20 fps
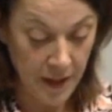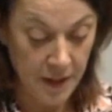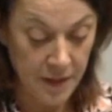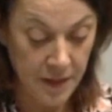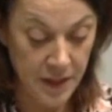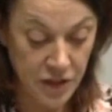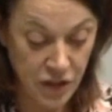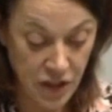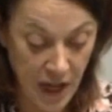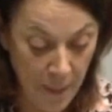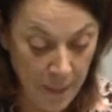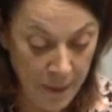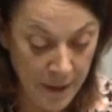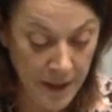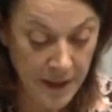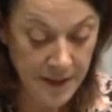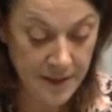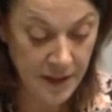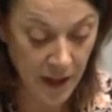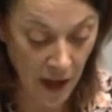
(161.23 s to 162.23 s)
the
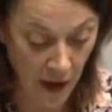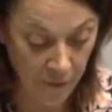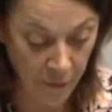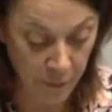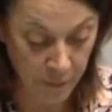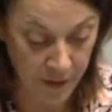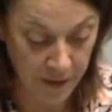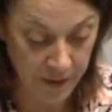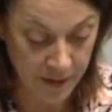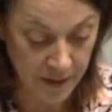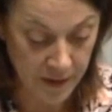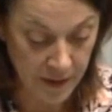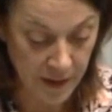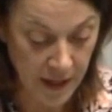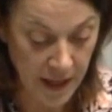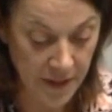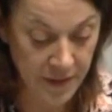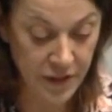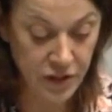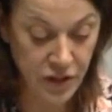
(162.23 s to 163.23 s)
Japanese government
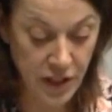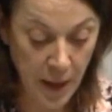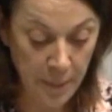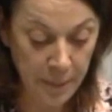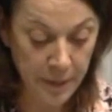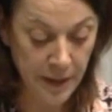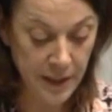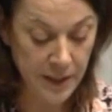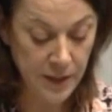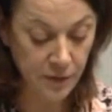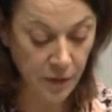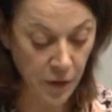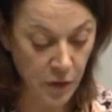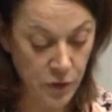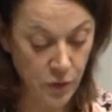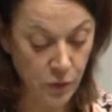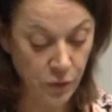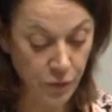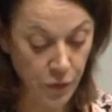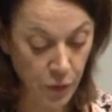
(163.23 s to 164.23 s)
and the Japanese
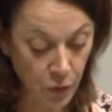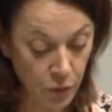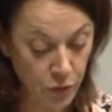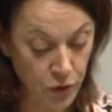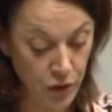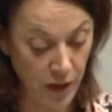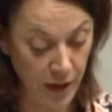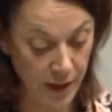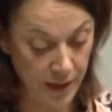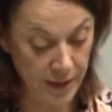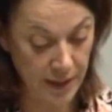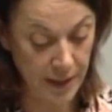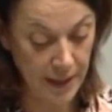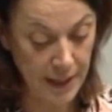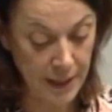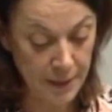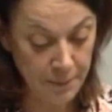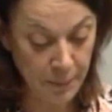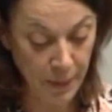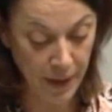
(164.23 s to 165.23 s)
fossil fuel giant
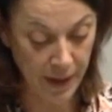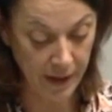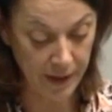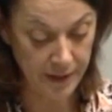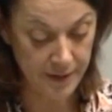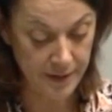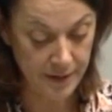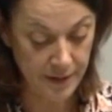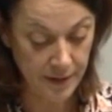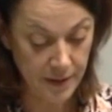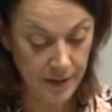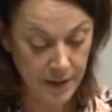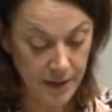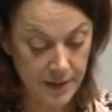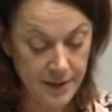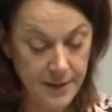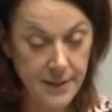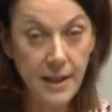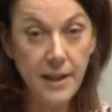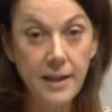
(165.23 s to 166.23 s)
INPEX
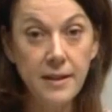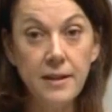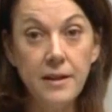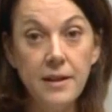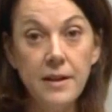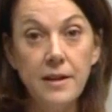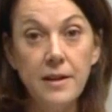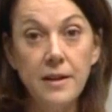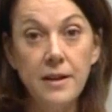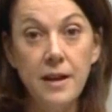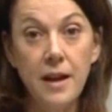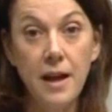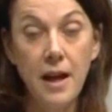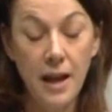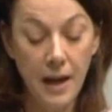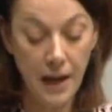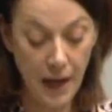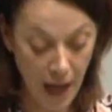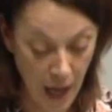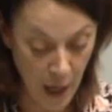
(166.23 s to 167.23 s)
said
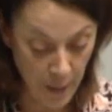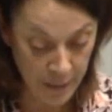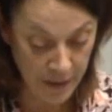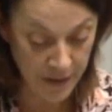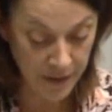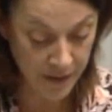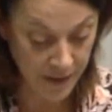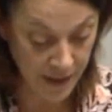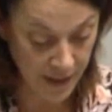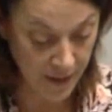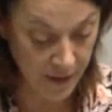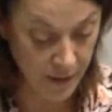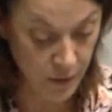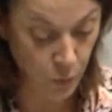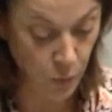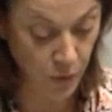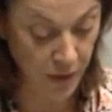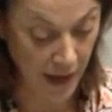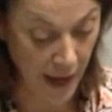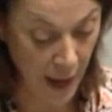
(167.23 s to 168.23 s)
alarming things
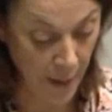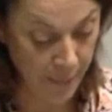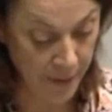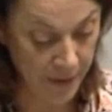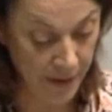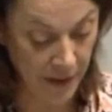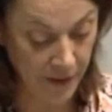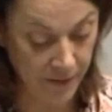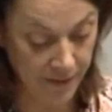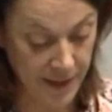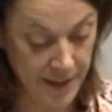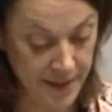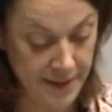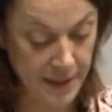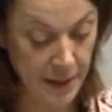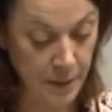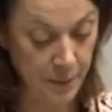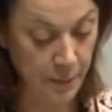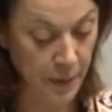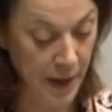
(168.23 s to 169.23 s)
would happen if this
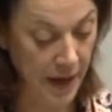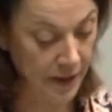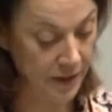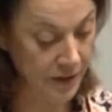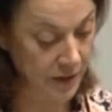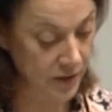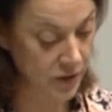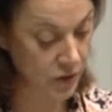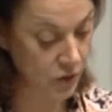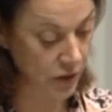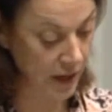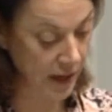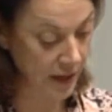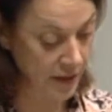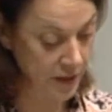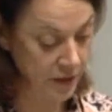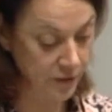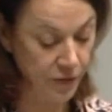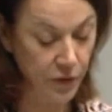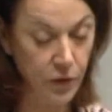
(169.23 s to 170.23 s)
impacted
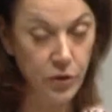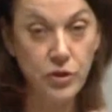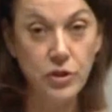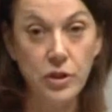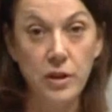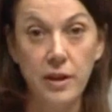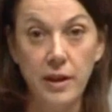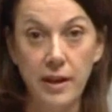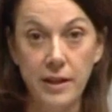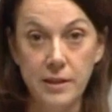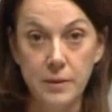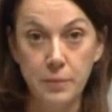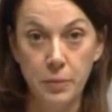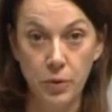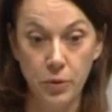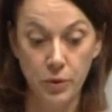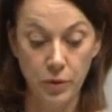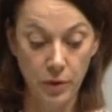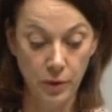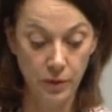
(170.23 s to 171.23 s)
Australia's future
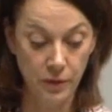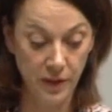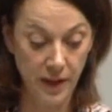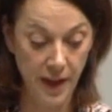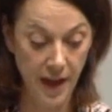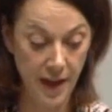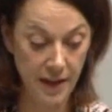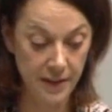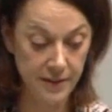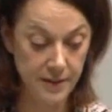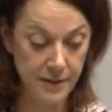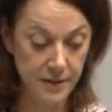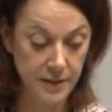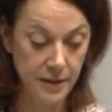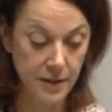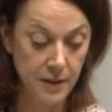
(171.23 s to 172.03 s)
export of gas.